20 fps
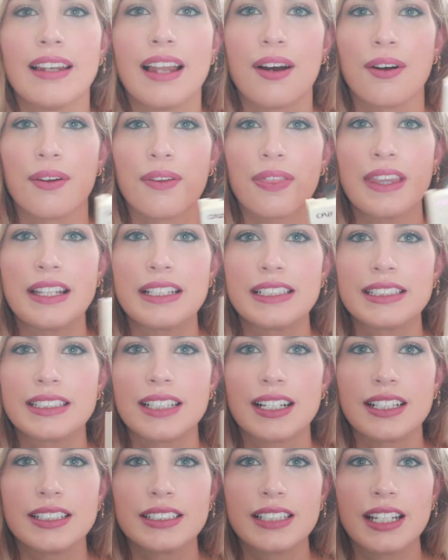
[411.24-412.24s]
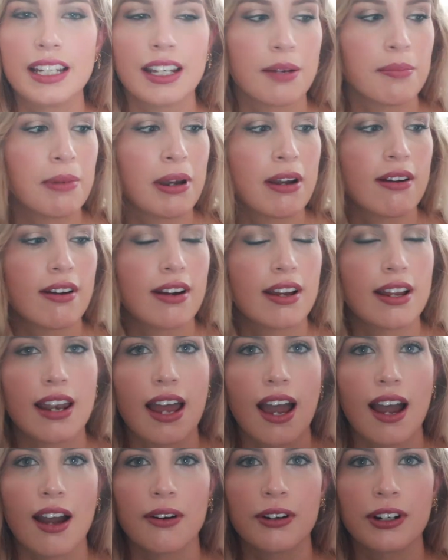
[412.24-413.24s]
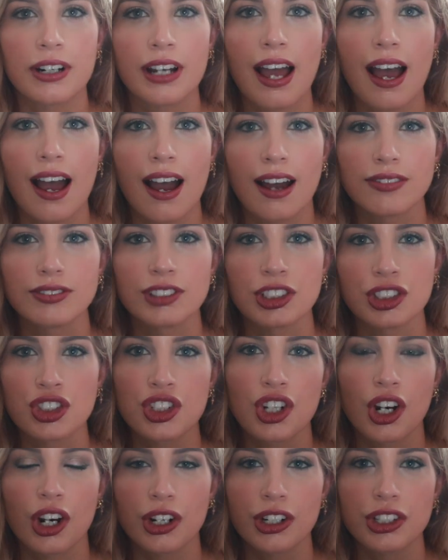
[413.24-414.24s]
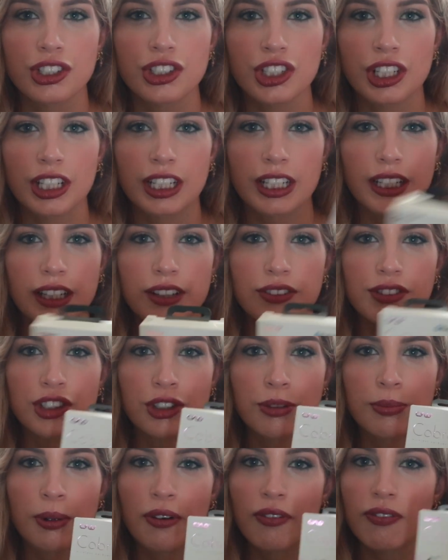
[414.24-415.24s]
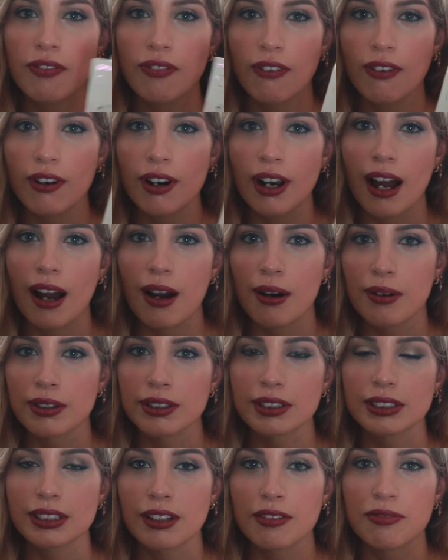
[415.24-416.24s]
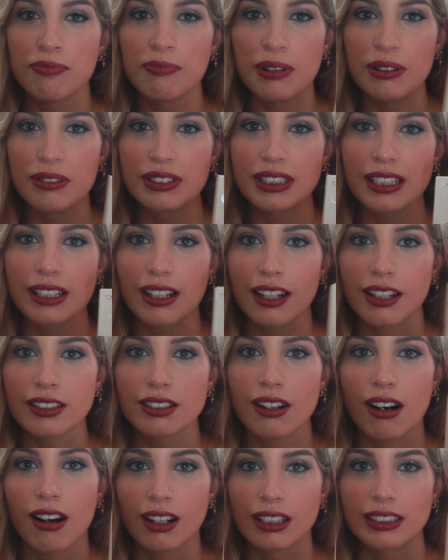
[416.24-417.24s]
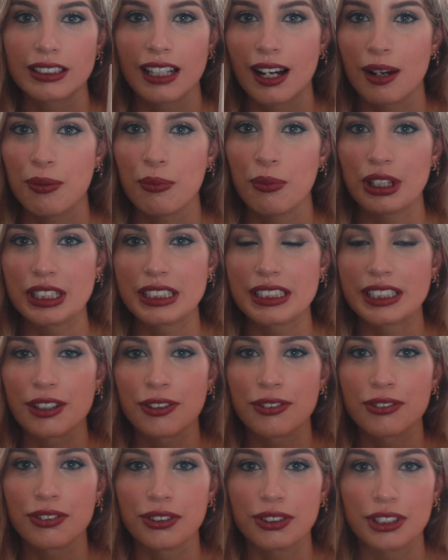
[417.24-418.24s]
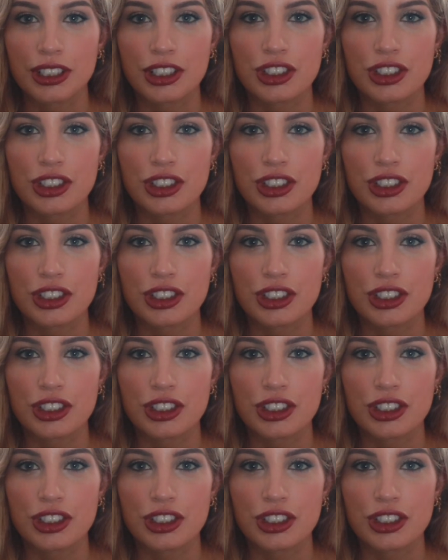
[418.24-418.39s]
Now, this does take about an hour and a half to charge, and it gives you about 4 hours of music and talk time once they're fully